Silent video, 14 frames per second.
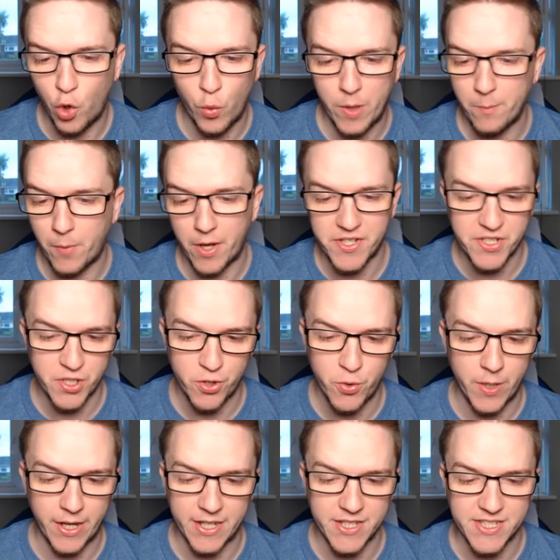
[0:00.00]
or win by 2
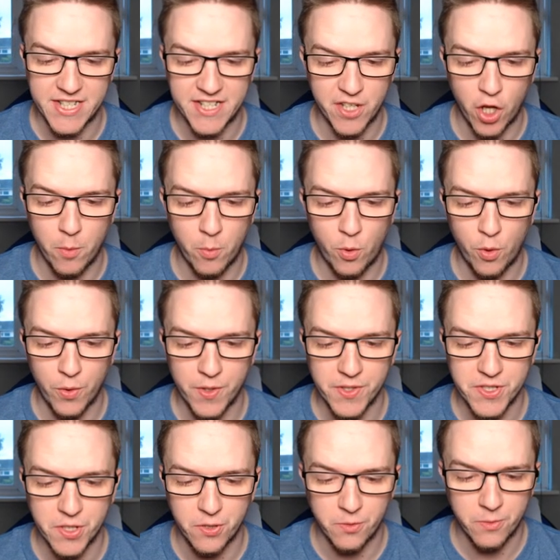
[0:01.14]
and concede no more than
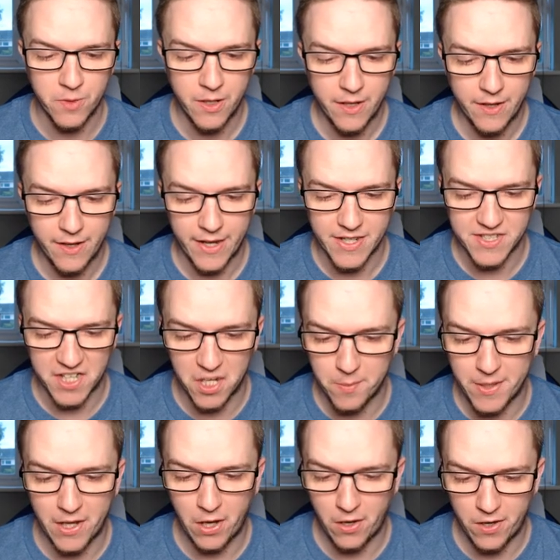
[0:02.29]
2. It's going to
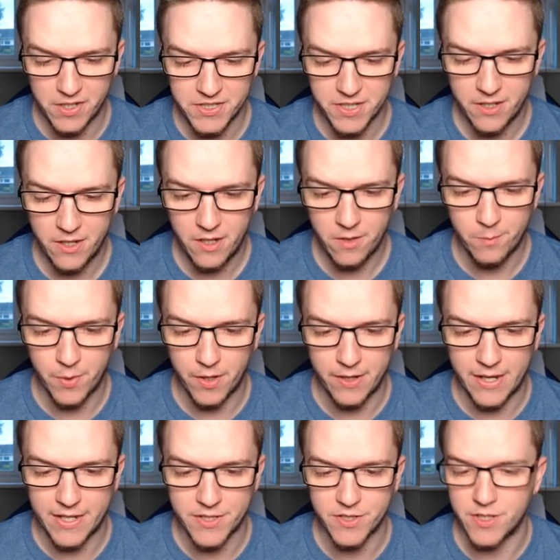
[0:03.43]
be hard, but
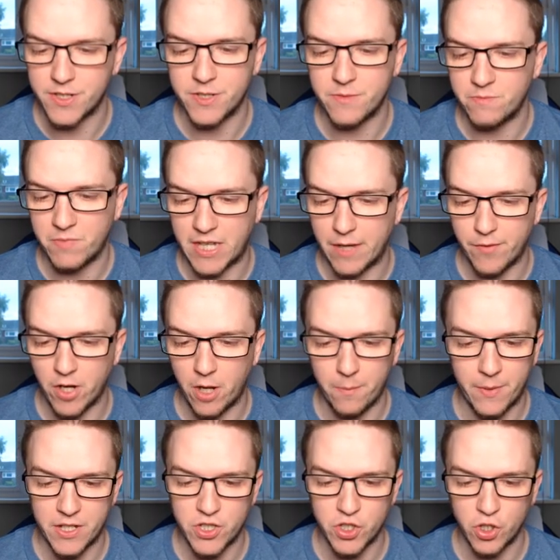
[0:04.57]
let's just give it our
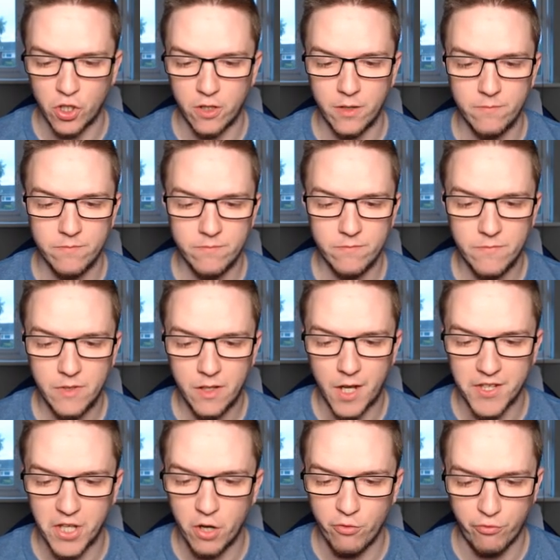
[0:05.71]
best shot.
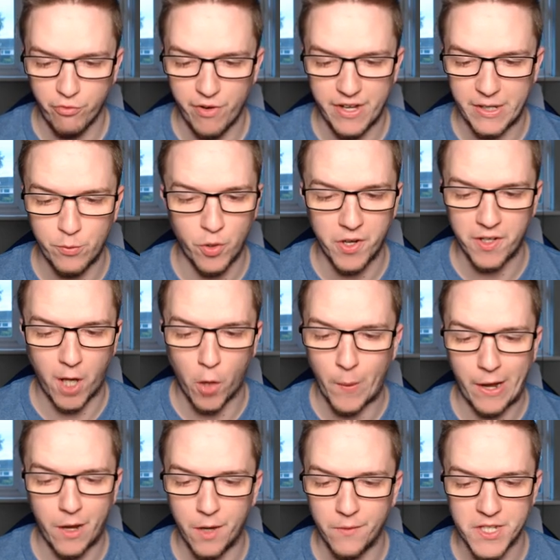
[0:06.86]
I don't really want to go
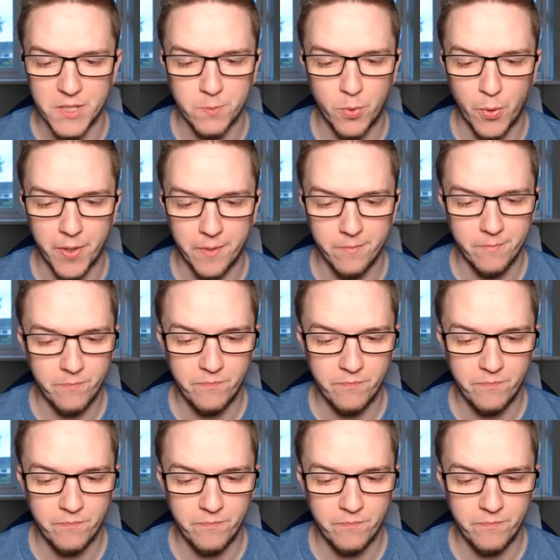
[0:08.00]
out at this point.